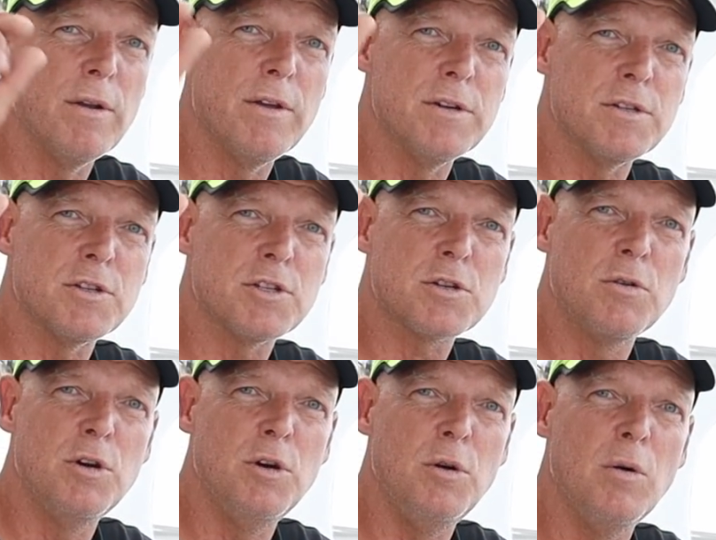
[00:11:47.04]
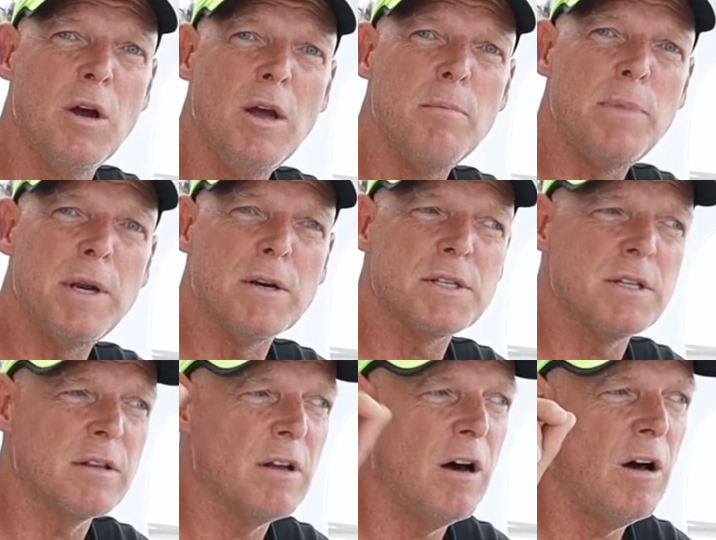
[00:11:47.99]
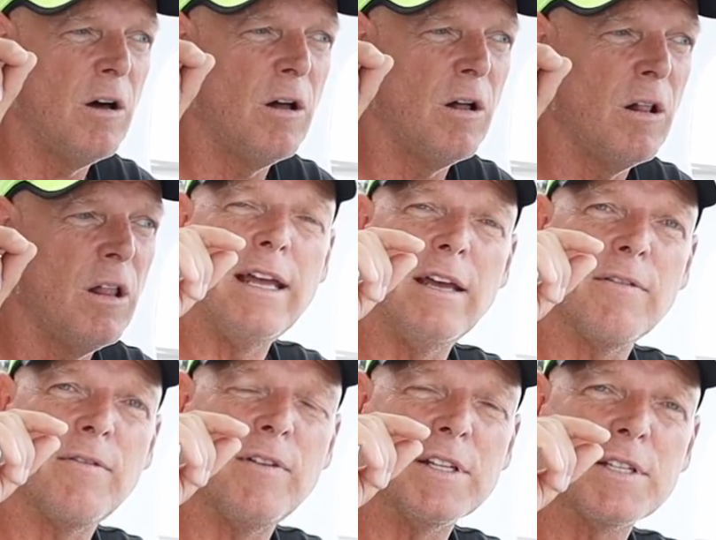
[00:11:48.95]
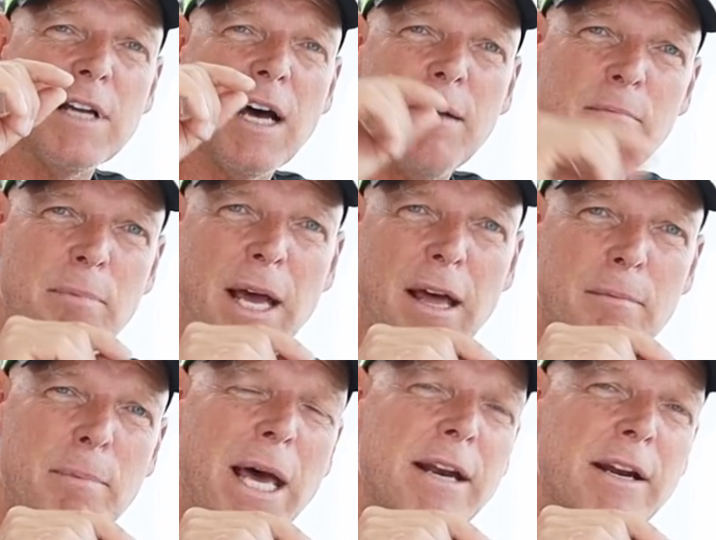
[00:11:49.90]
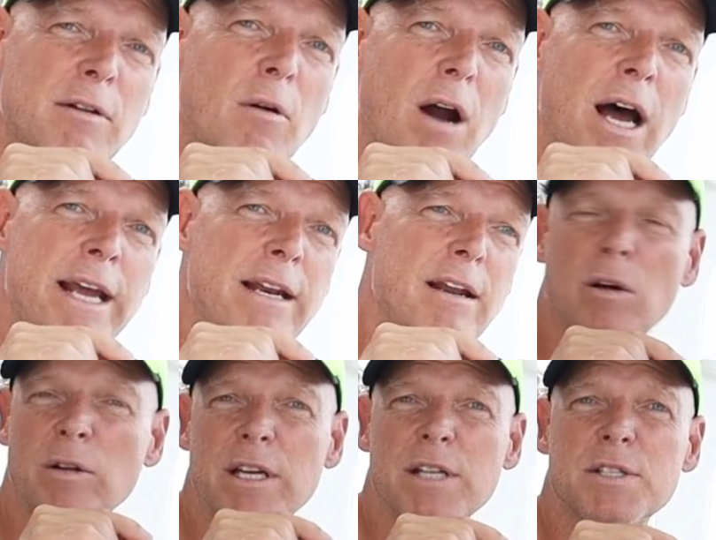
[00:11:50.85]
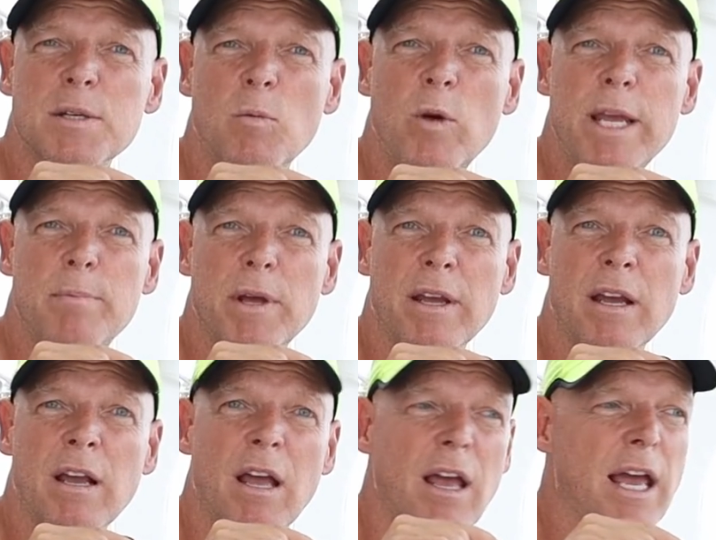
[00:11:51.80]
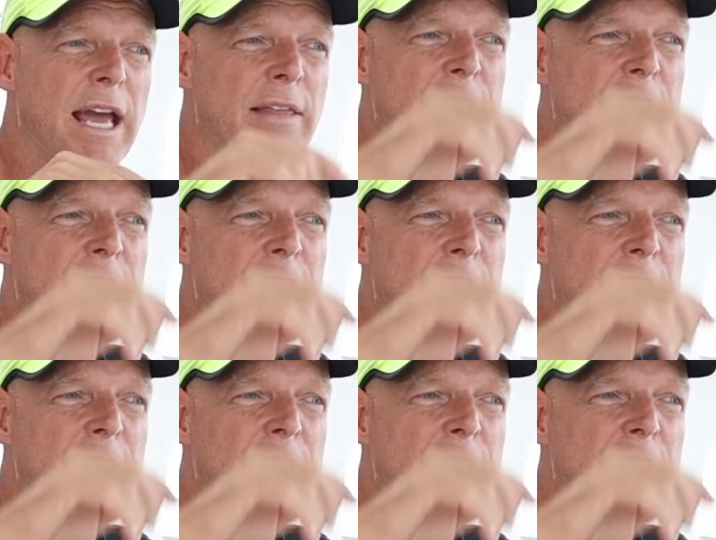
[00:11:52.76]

there's a screw piercing the hull, if it's not bedded right, you'll get some weeping, and